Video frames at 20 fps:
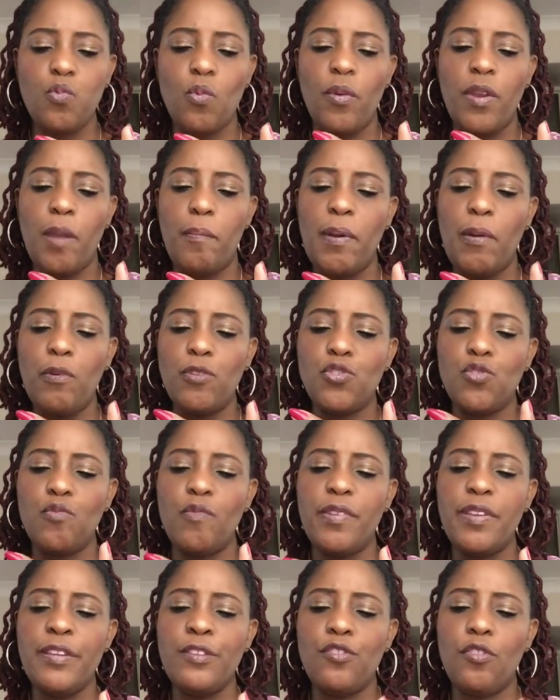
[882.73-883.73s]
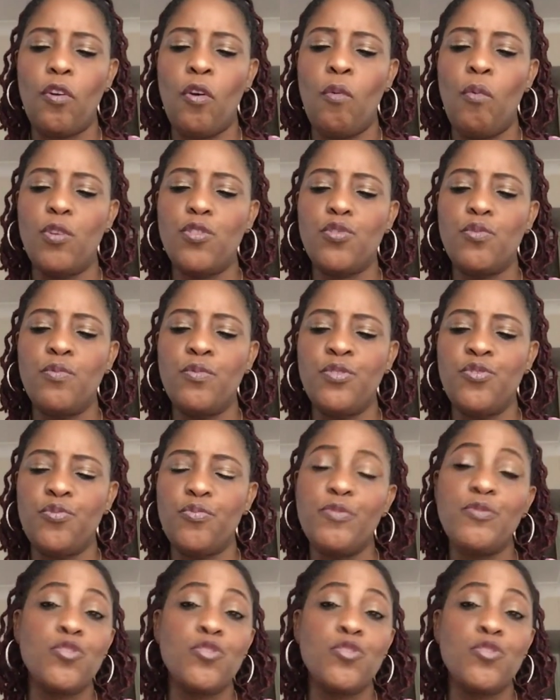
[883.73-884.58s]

worry about what you eat or what you drink.